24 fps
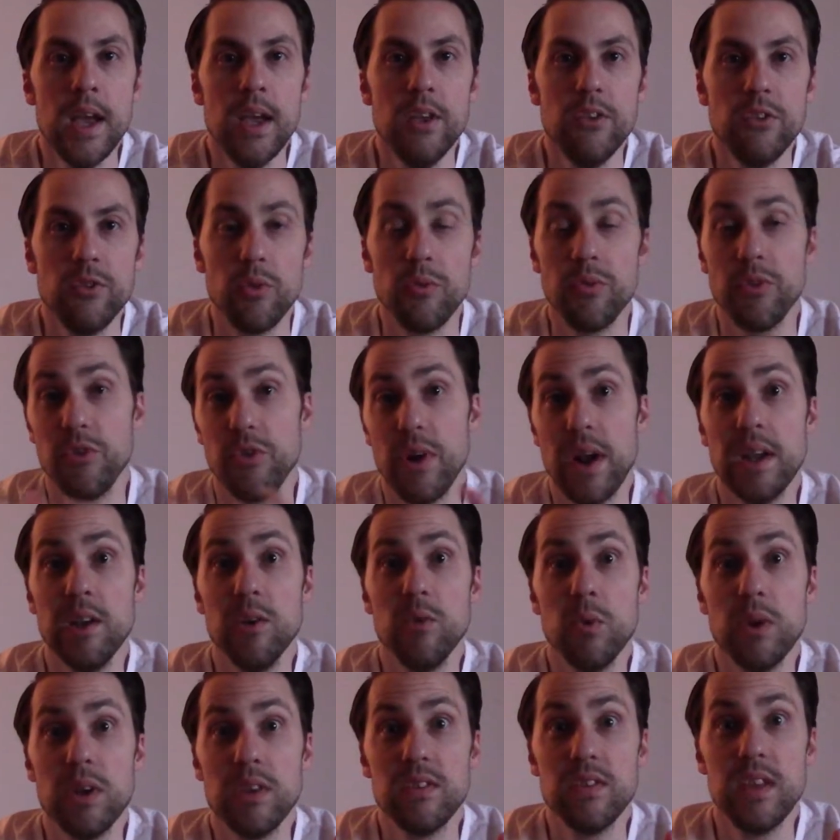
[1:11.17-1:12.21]
So for Dragon
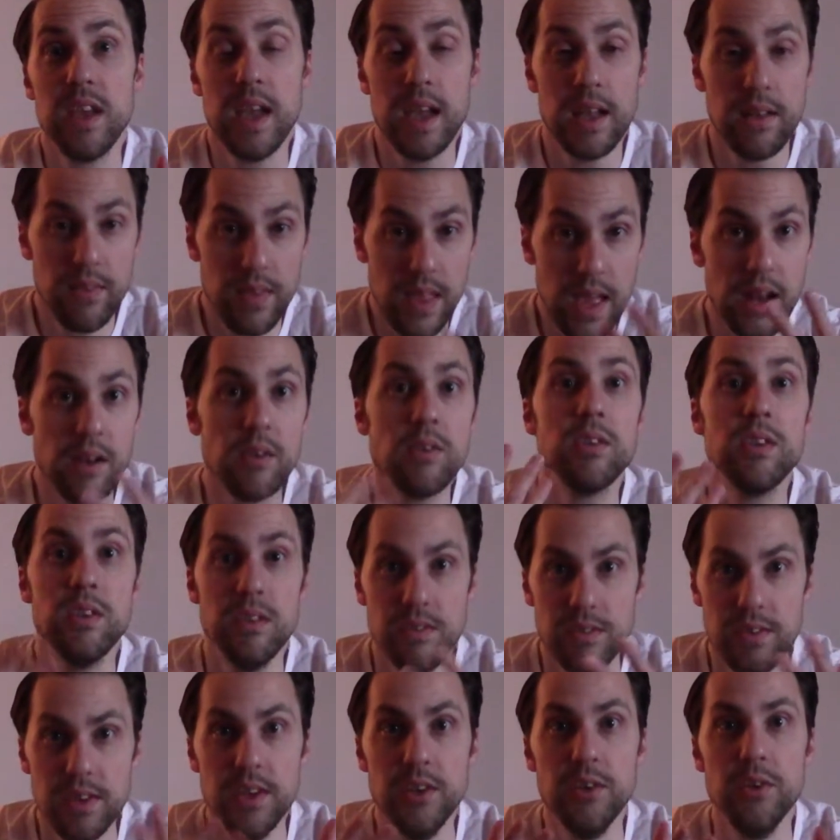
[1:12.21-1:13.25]
Quest ten, that'll
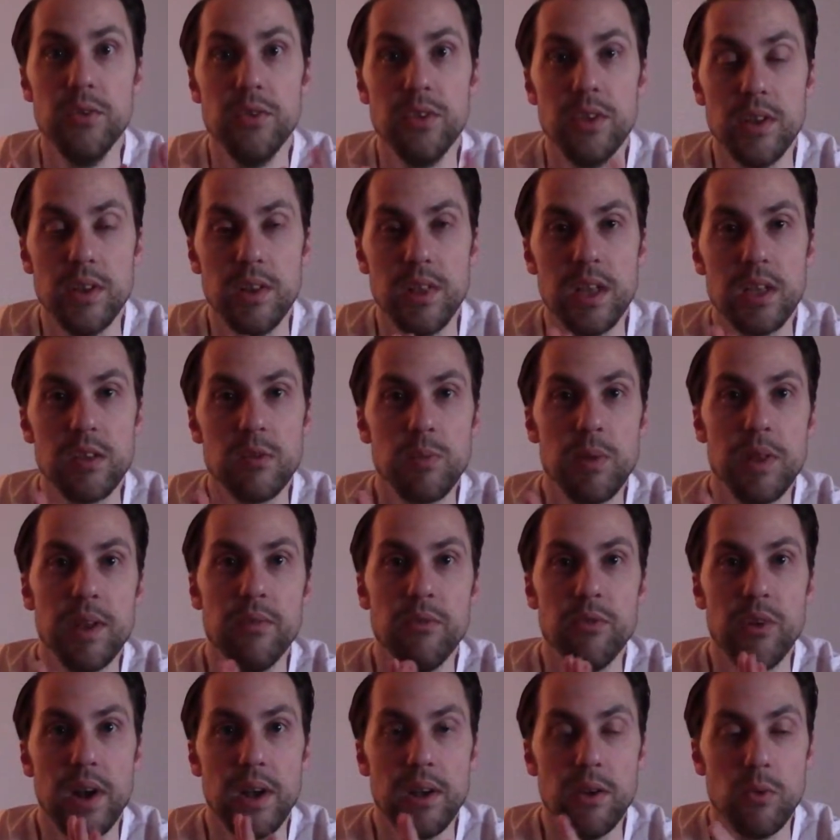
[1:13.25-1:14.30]
continue, the Let's Play of
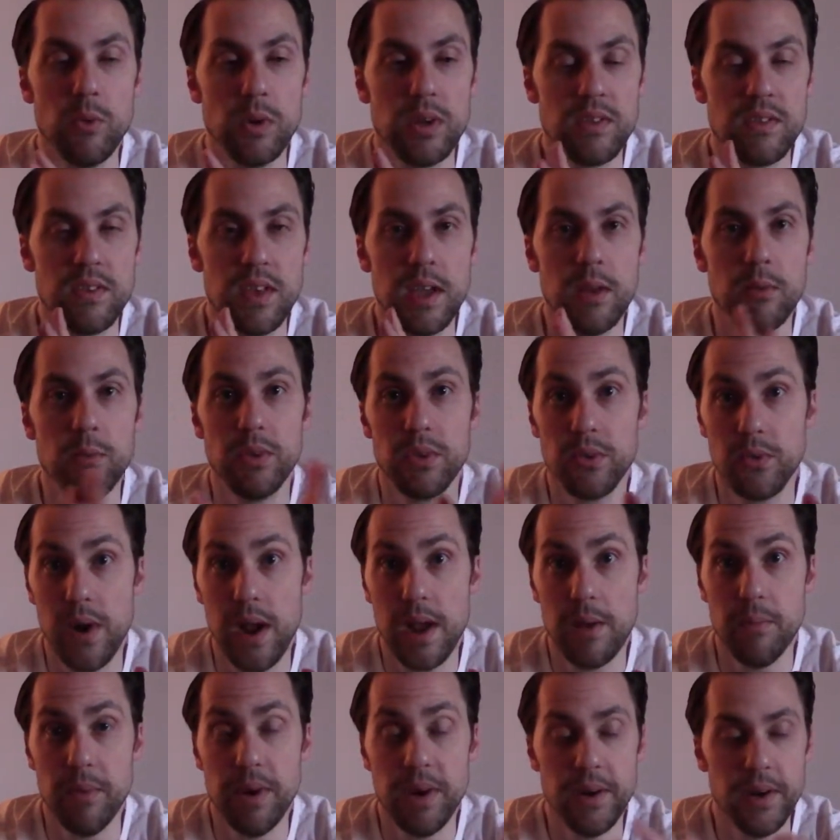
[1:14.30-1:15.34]
Dragon Quest ten with
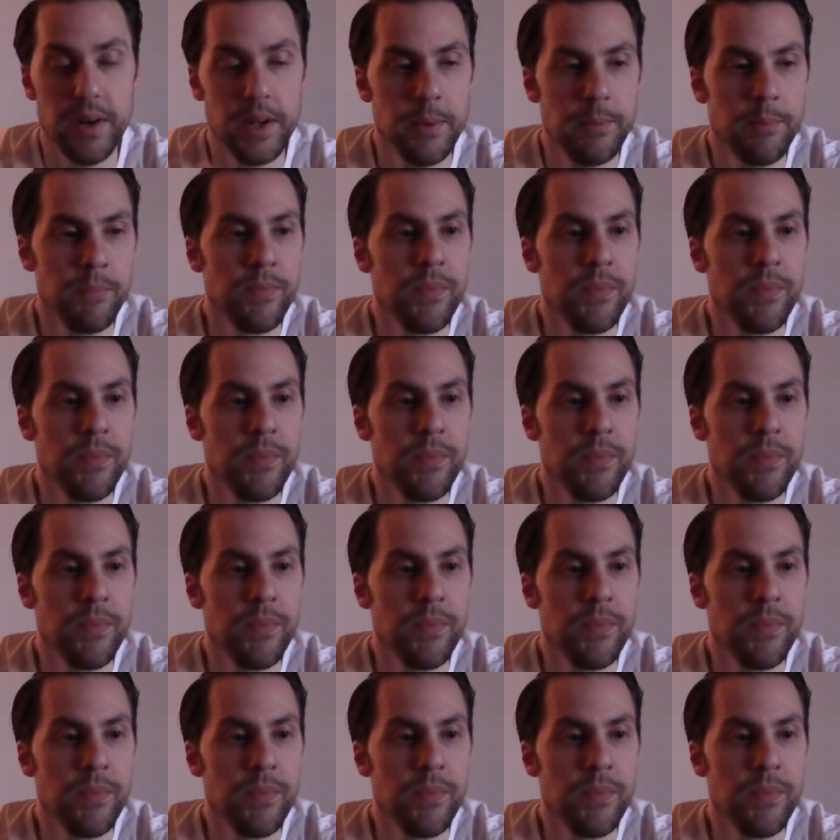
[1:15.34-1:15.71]
Cranberry.